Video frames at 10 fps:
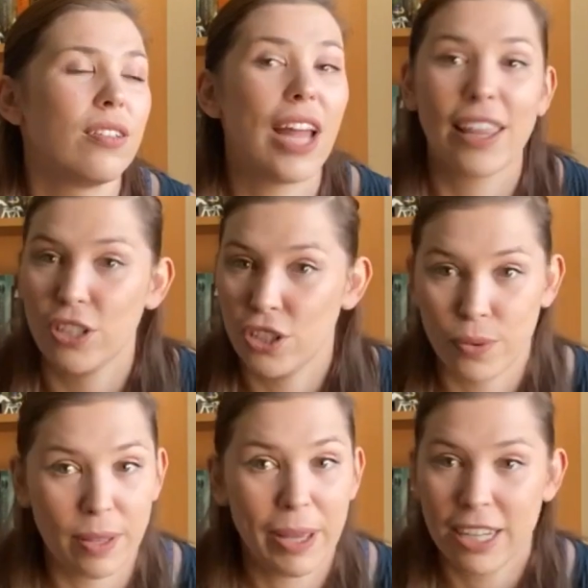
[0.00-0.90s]
nothing to do
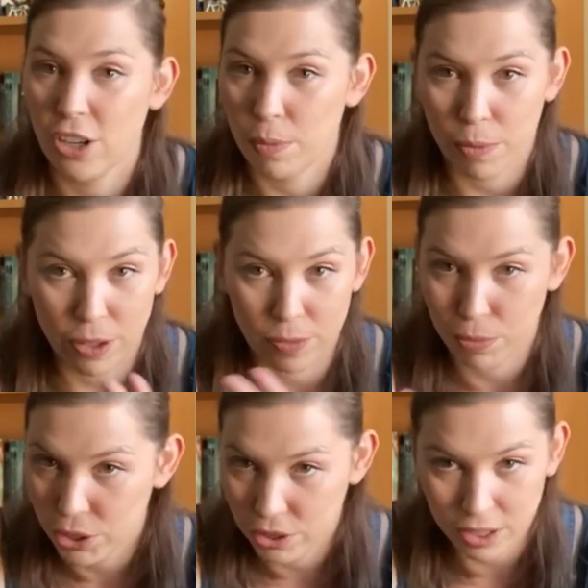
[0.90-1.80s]
with him. He did not
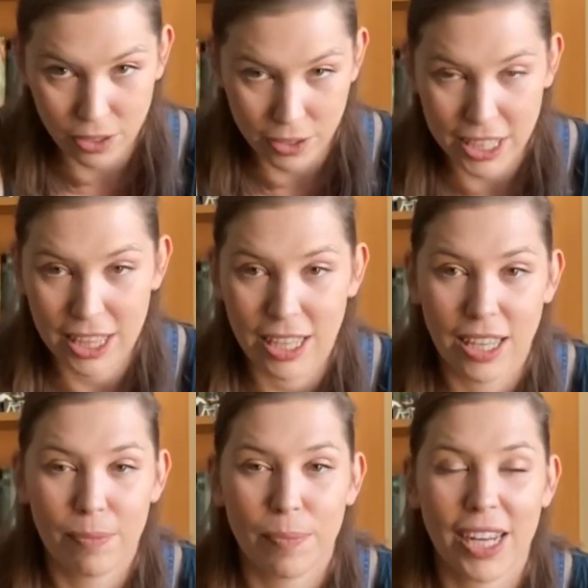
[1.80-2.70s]
produce it or
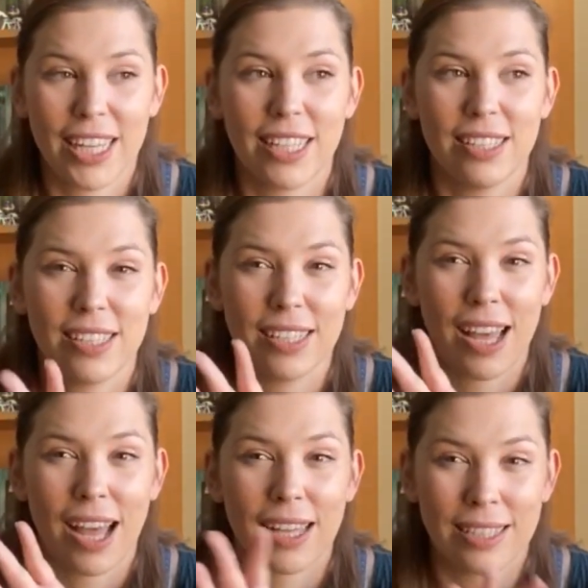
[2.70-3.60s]
anything, but his
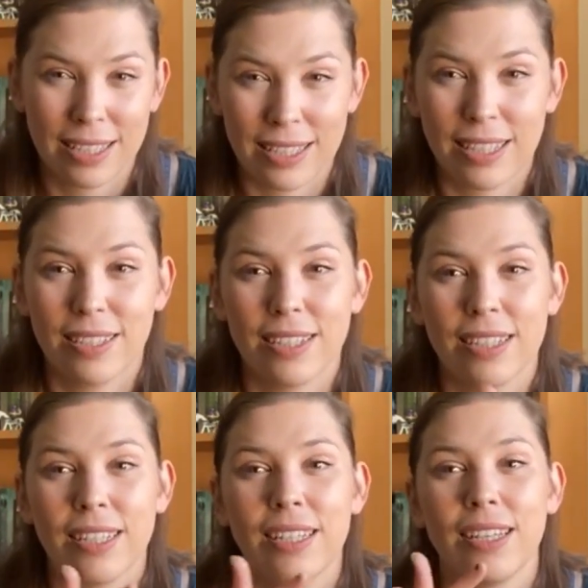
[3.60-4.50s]
assistant
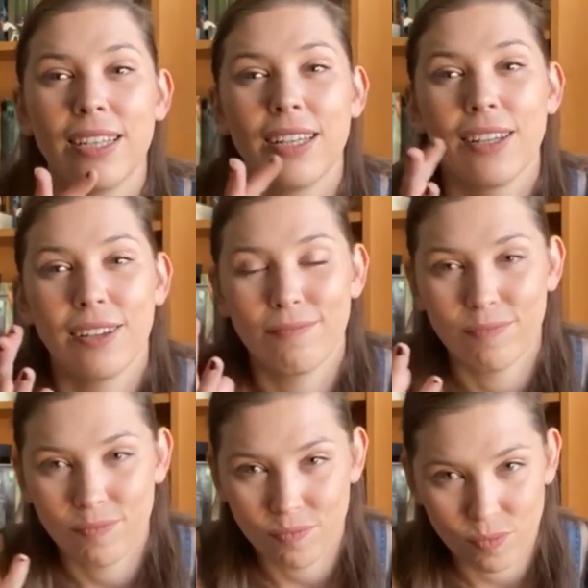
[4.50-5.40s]

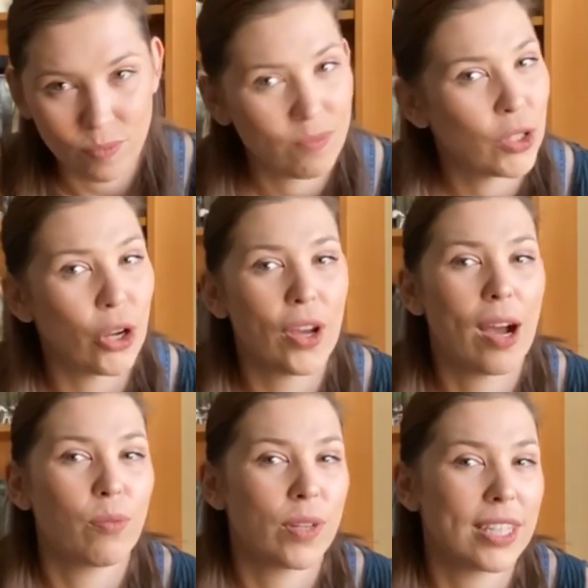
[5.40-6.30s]
you know,
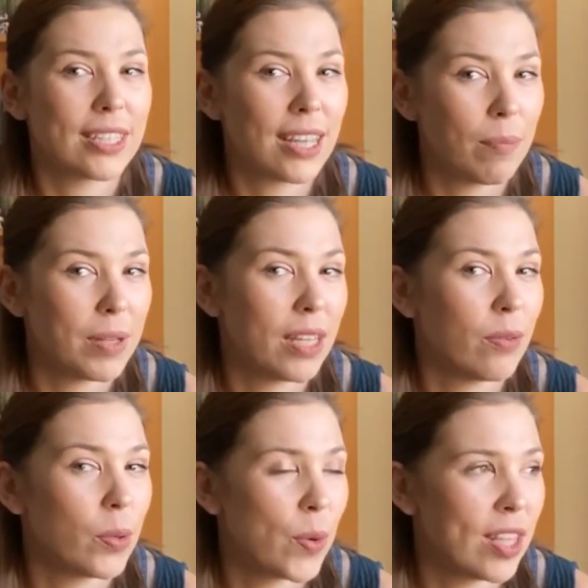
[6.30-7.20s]
helped run this company
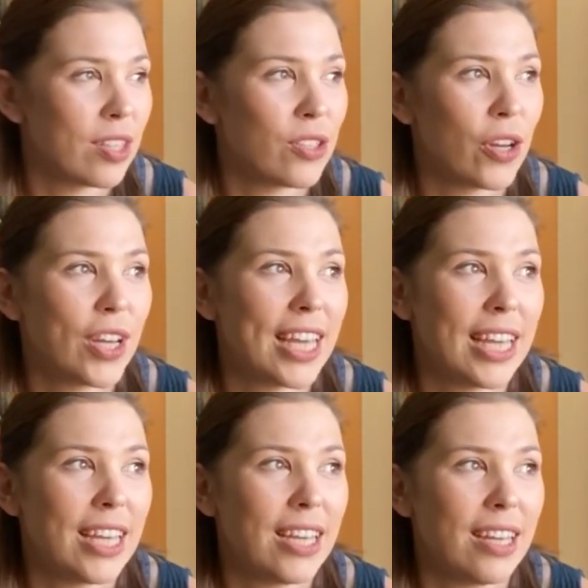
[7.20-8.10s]
that we're with. So
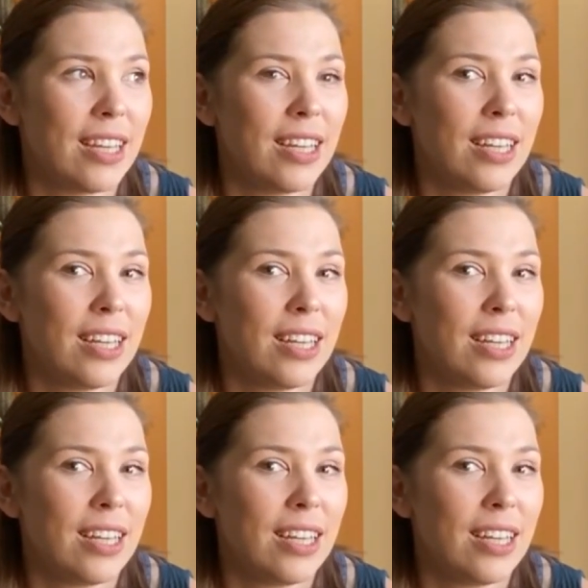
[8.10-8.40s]
he